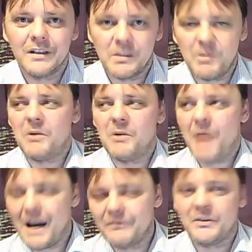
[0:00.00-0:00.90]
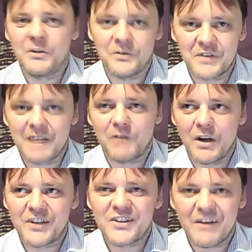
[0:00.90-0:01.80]
The people who have the guns have
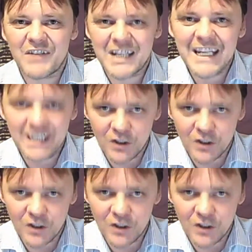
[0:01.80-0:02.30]
like 17